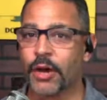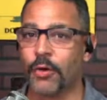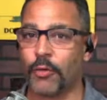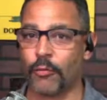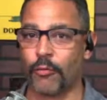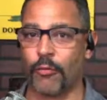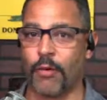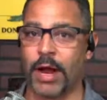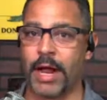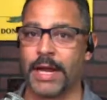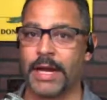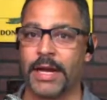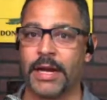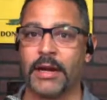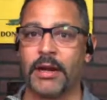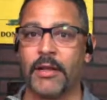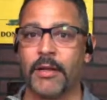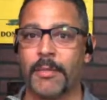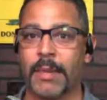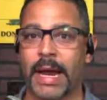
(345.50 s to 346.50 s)

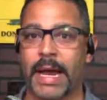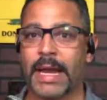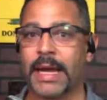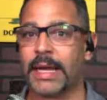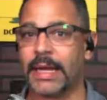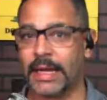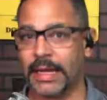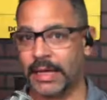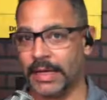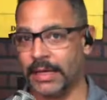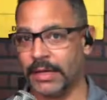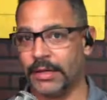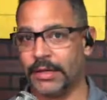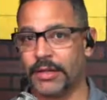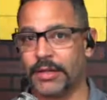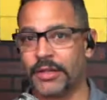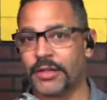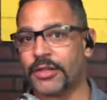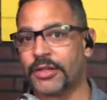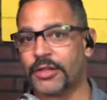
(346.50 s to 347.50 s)
riding their bike
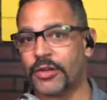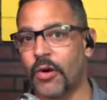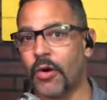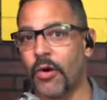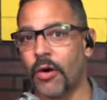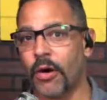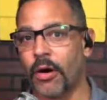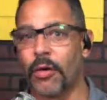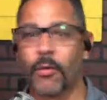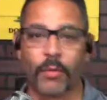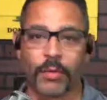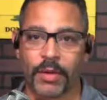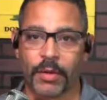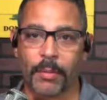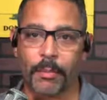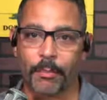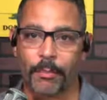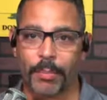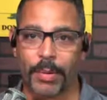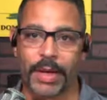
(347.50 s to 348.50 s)
into the store with a
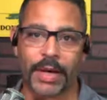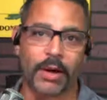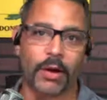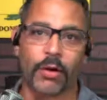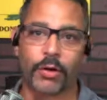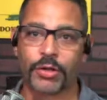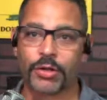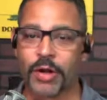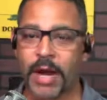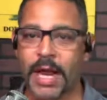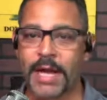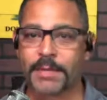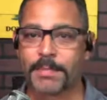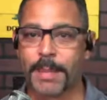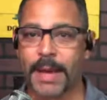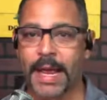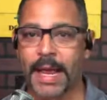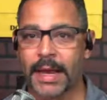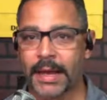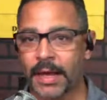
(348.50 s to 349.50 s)
big old trash
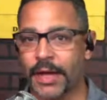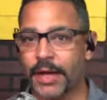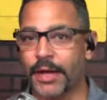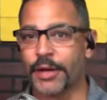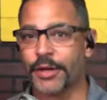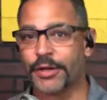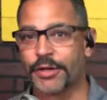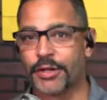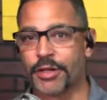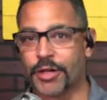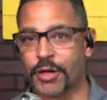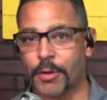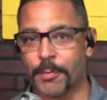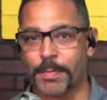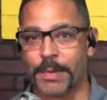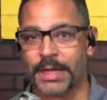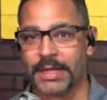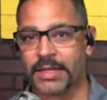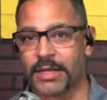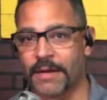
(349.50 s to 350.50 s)
bag,
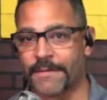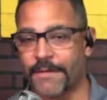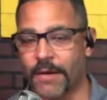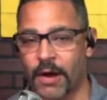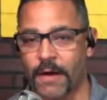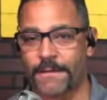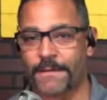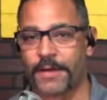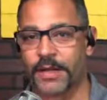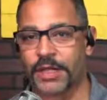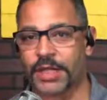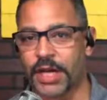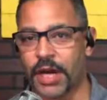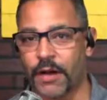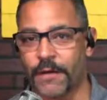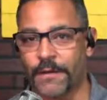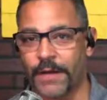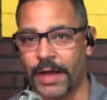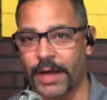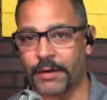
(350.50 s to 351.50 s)
scooping stuff off the
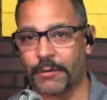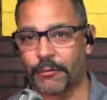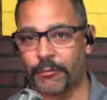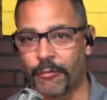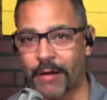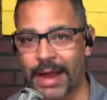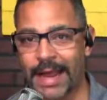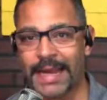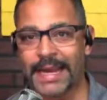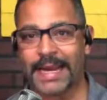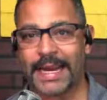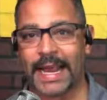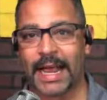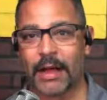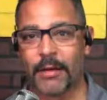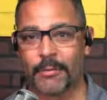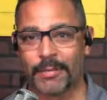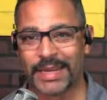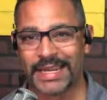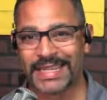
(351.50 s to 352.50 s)
shelf and riding
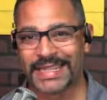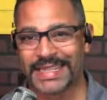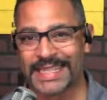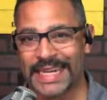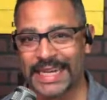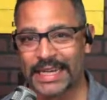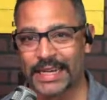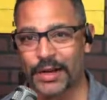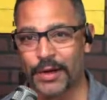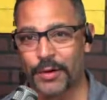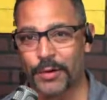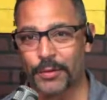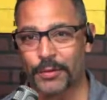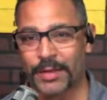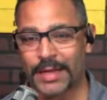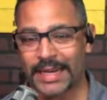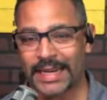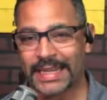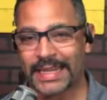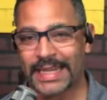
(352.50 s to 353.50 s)
out because they know
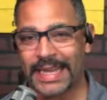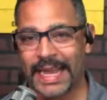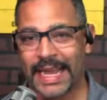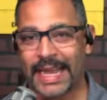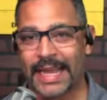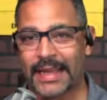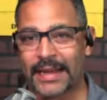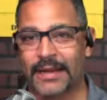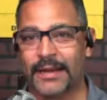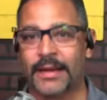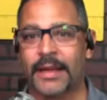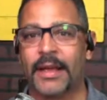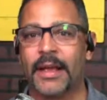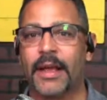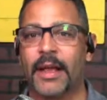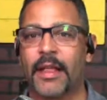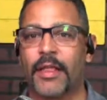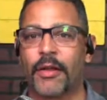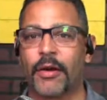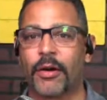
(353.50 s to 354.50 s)
that in the end,
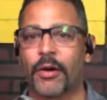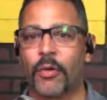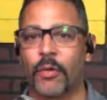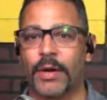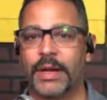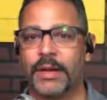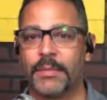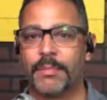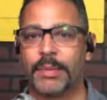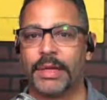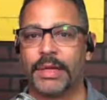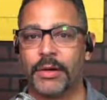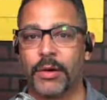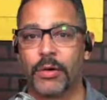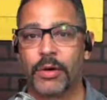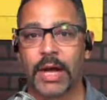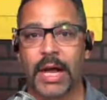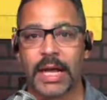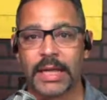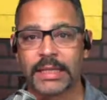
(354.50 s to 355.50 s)
there are going to be no
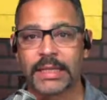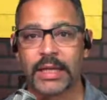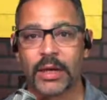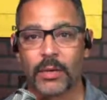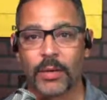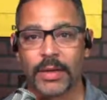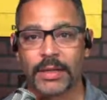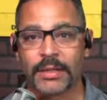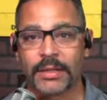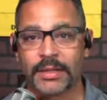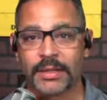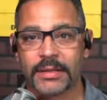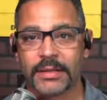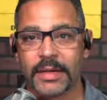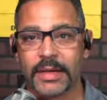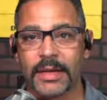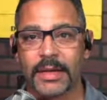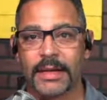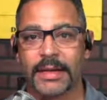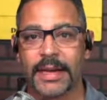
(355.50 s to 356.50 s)
consequences.
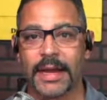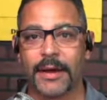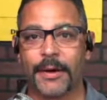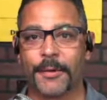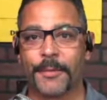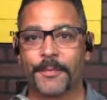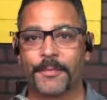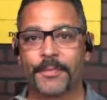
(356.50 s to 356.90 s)
Now,